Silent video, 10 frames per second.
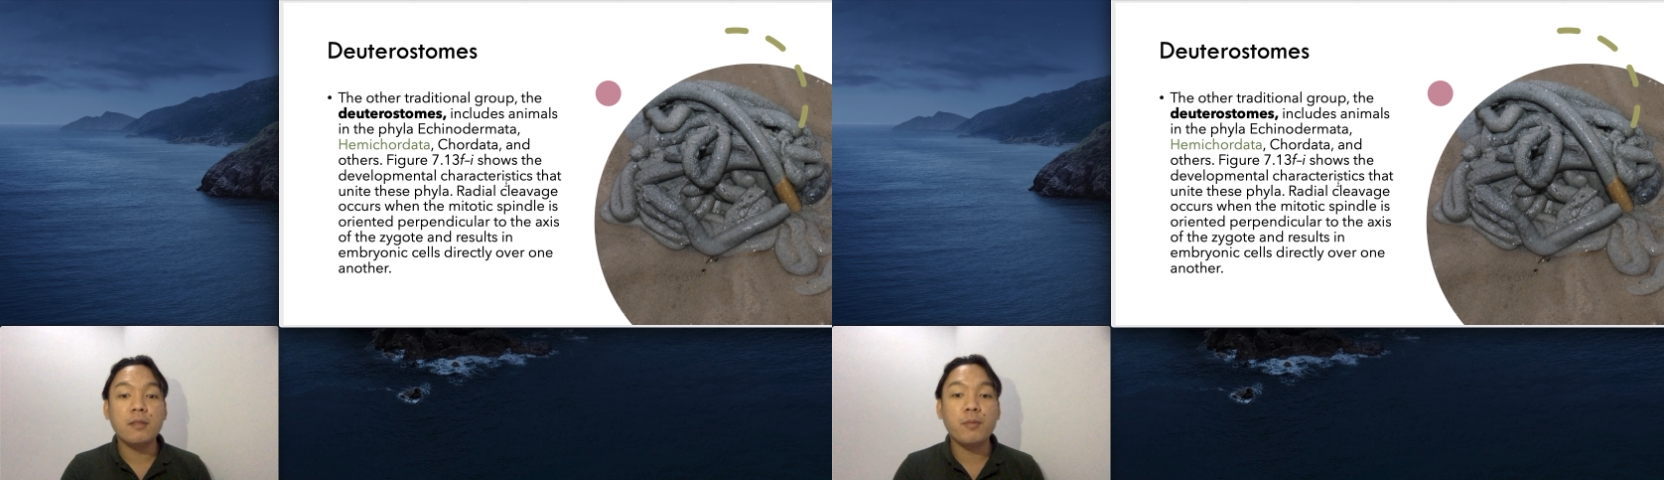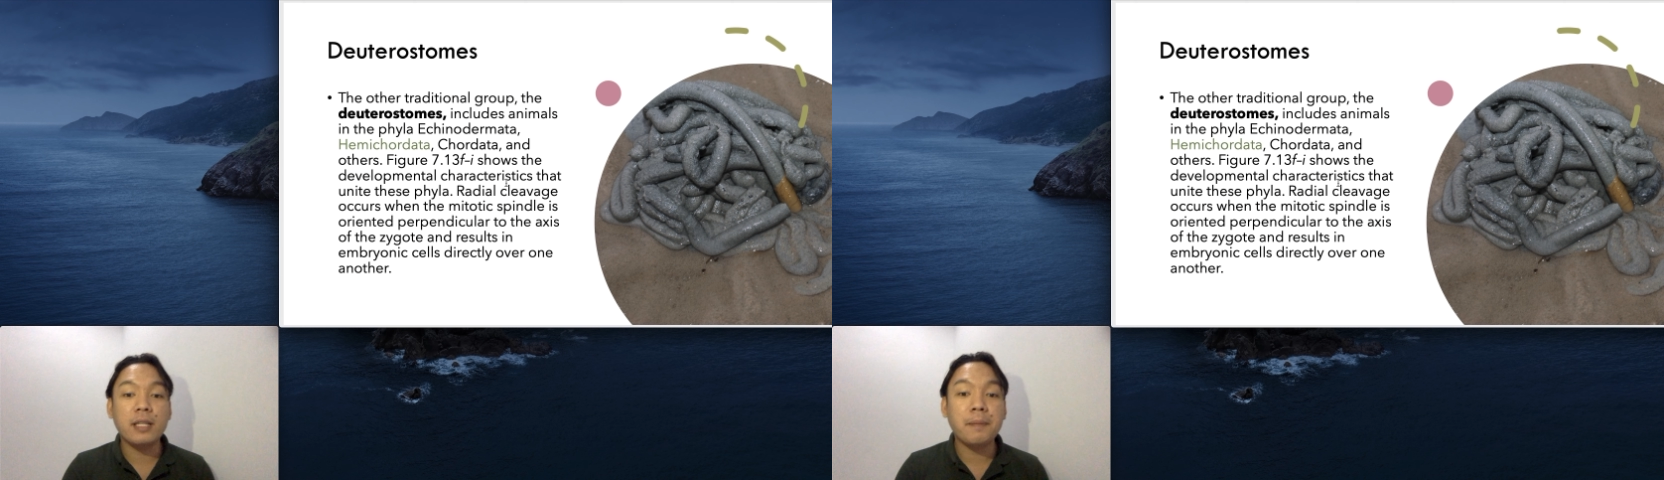
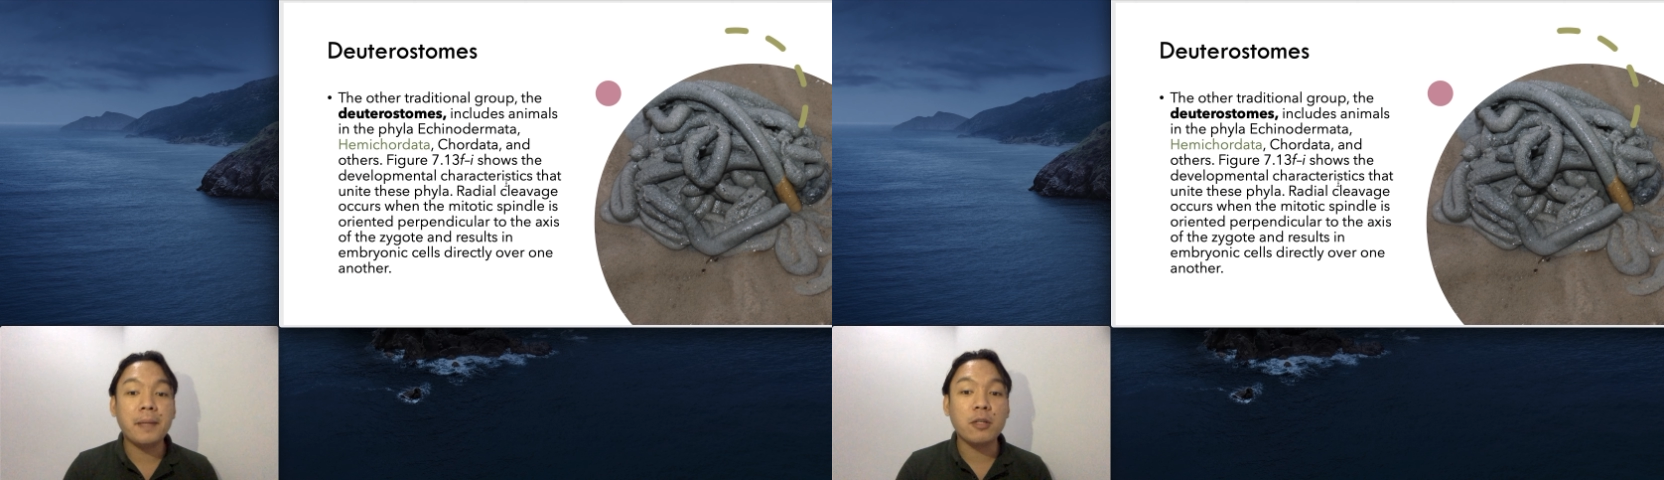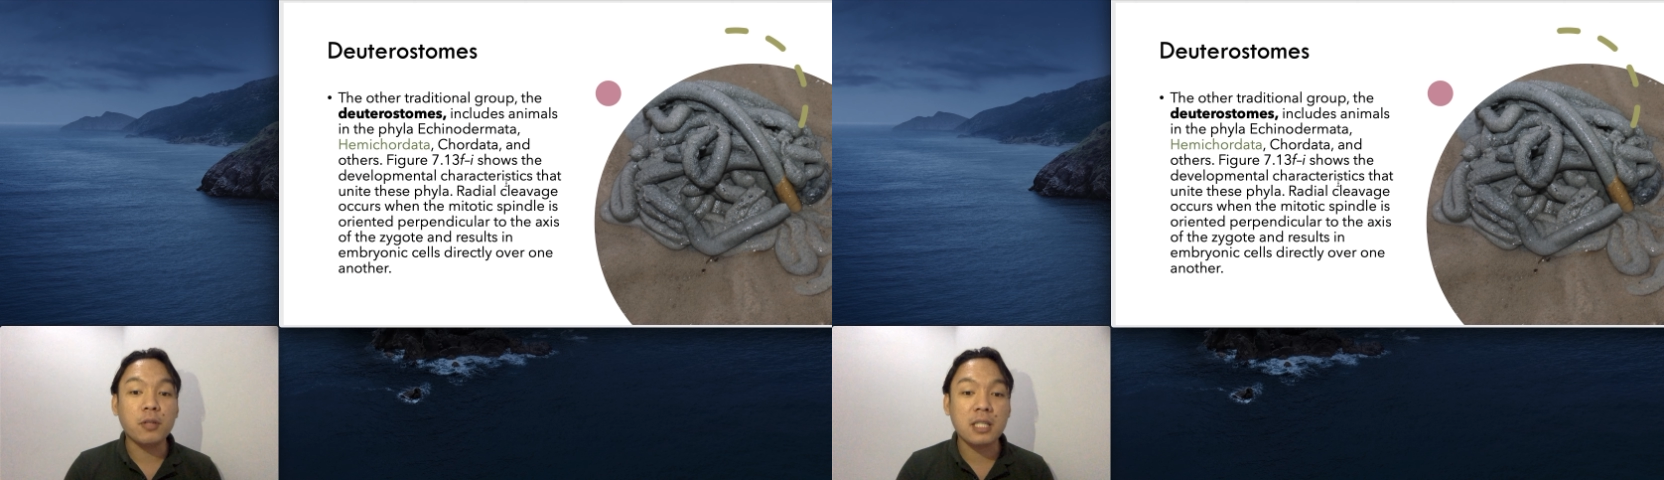when the
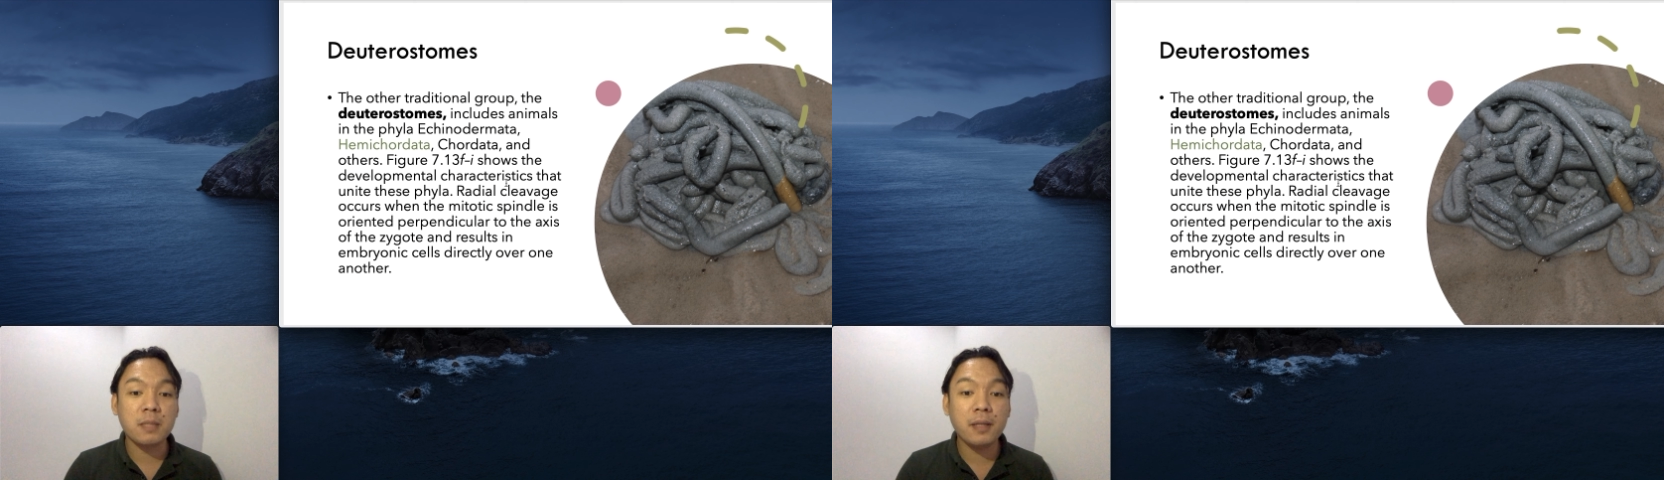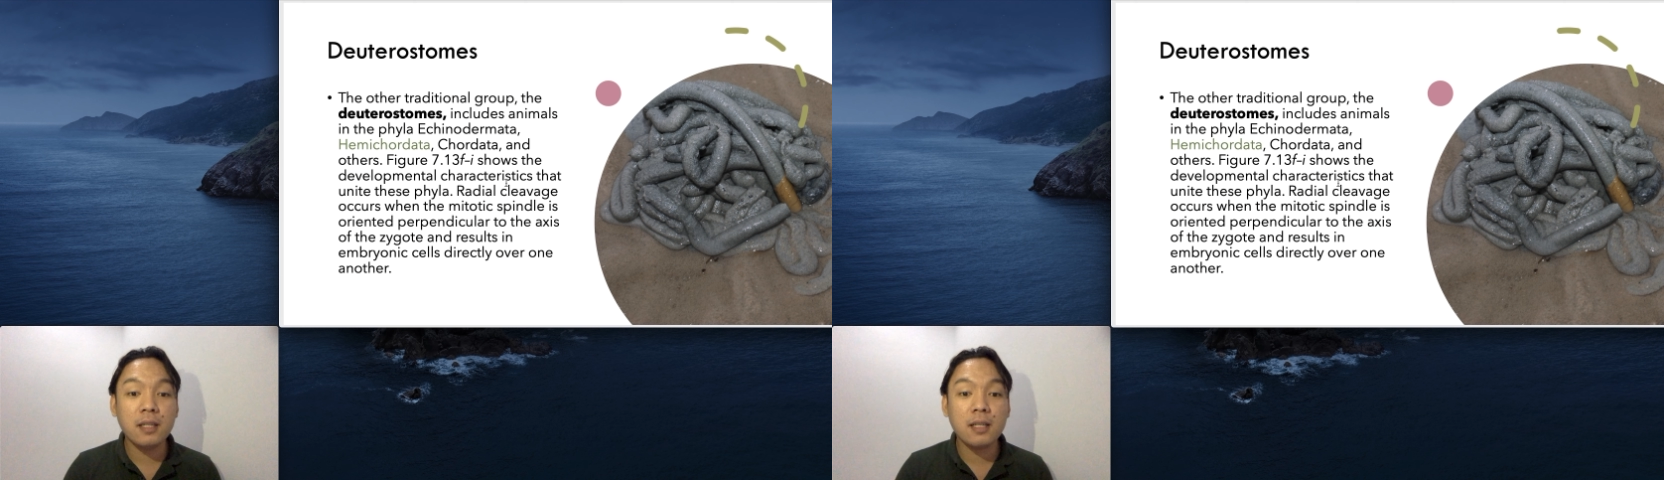mitotic
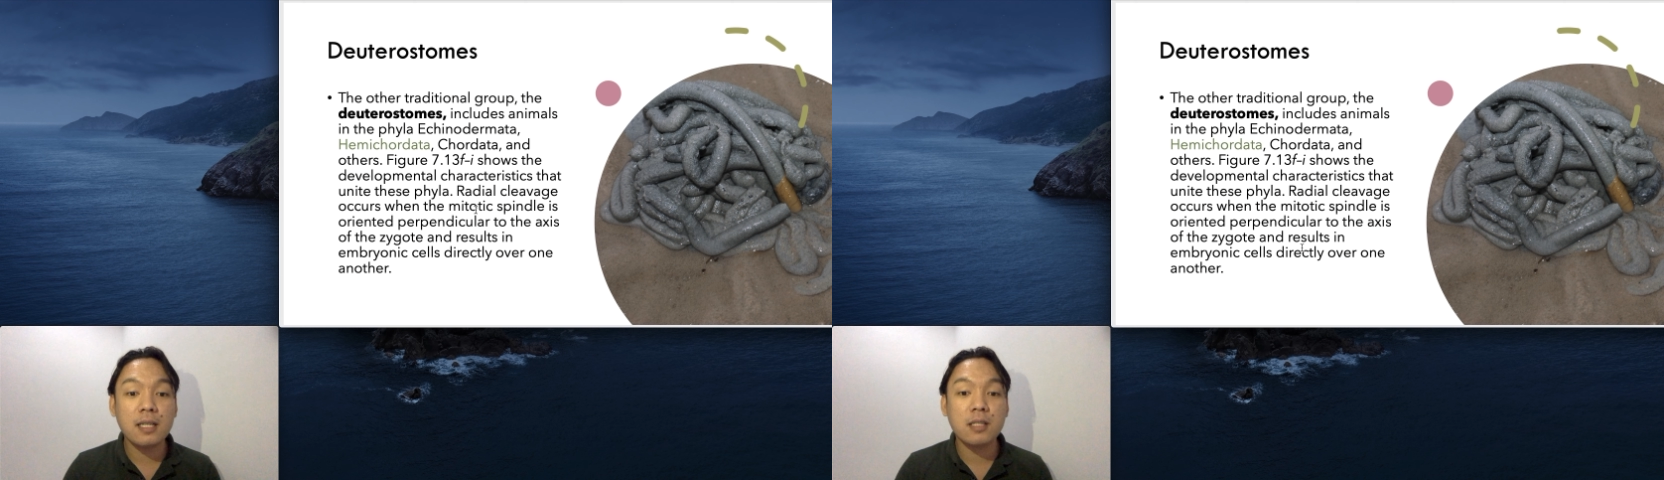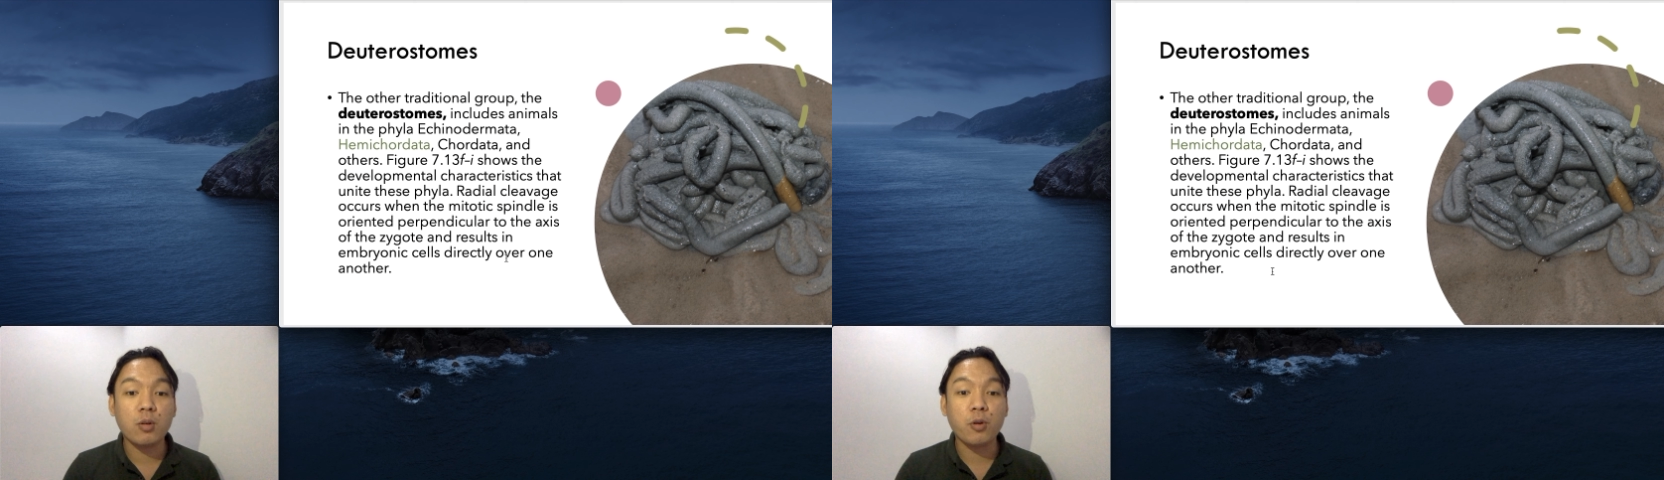spindle
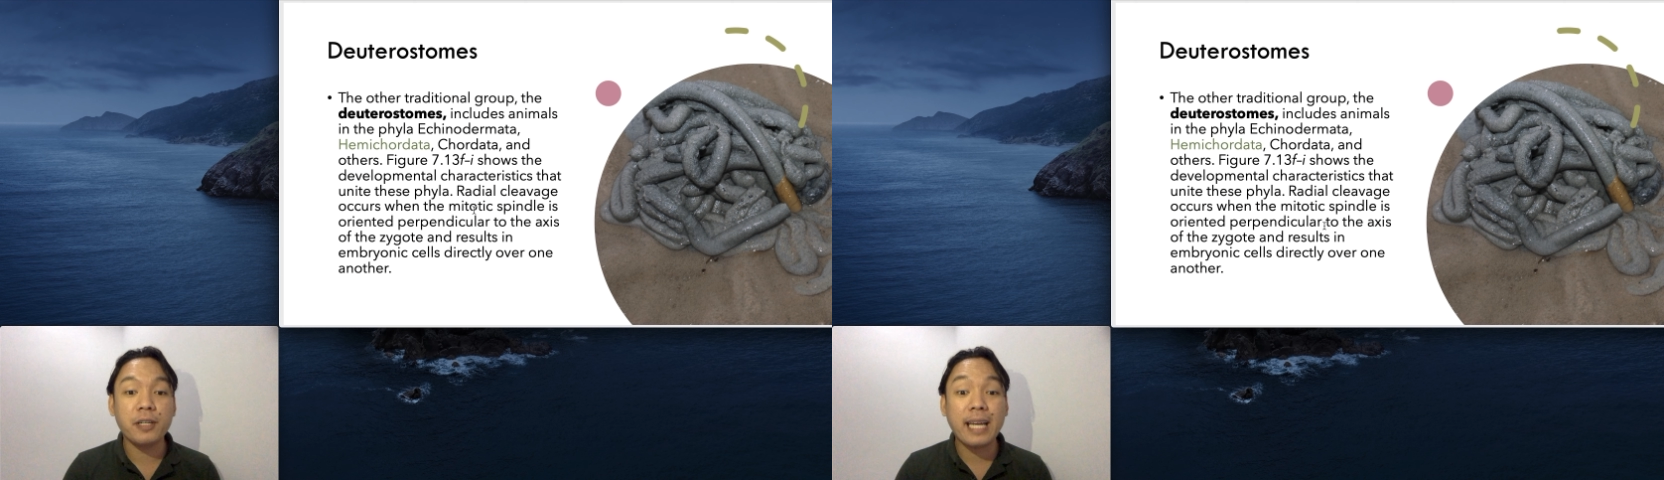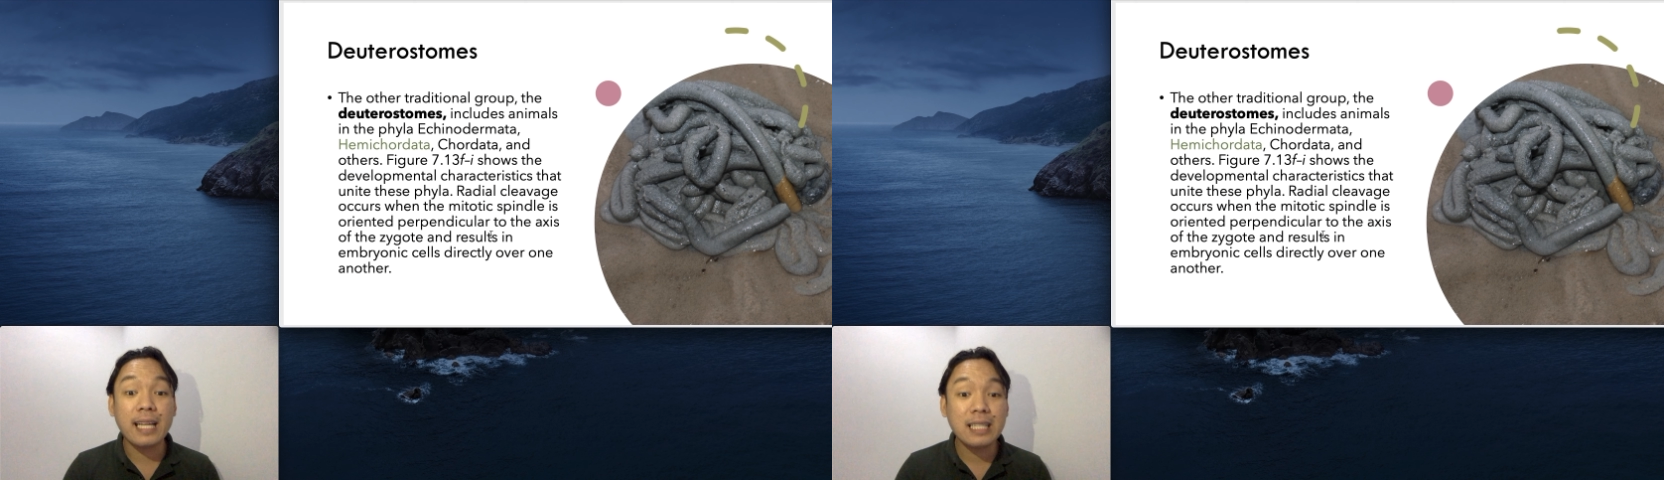is
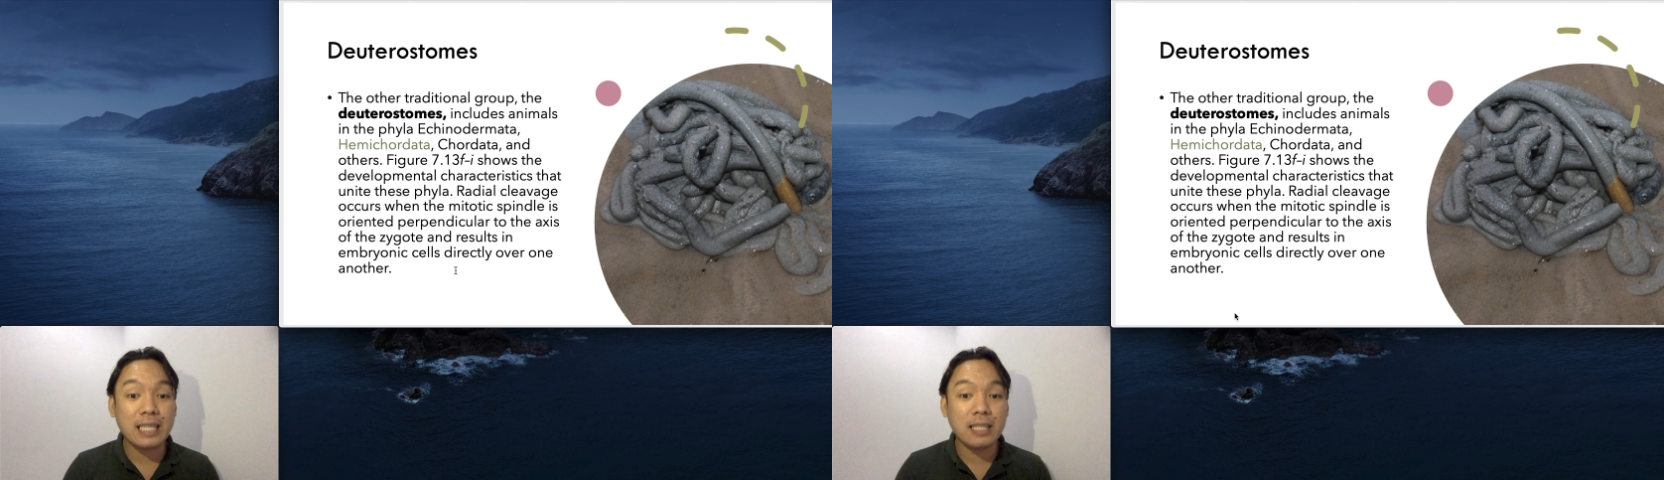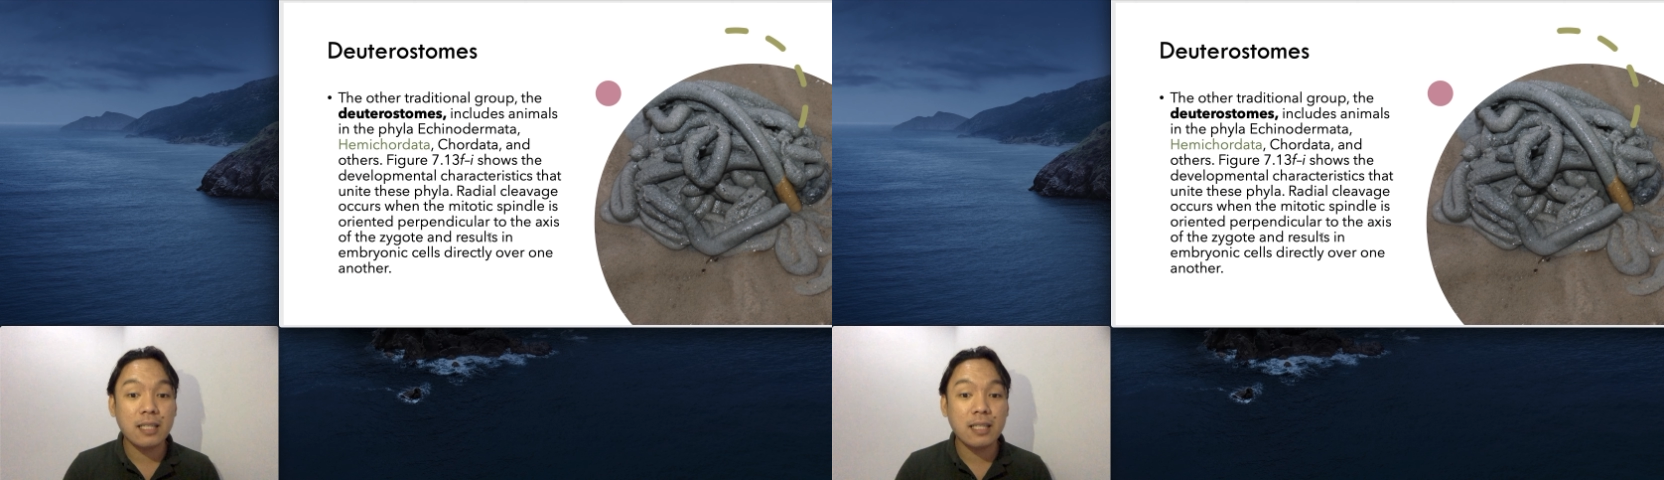oriented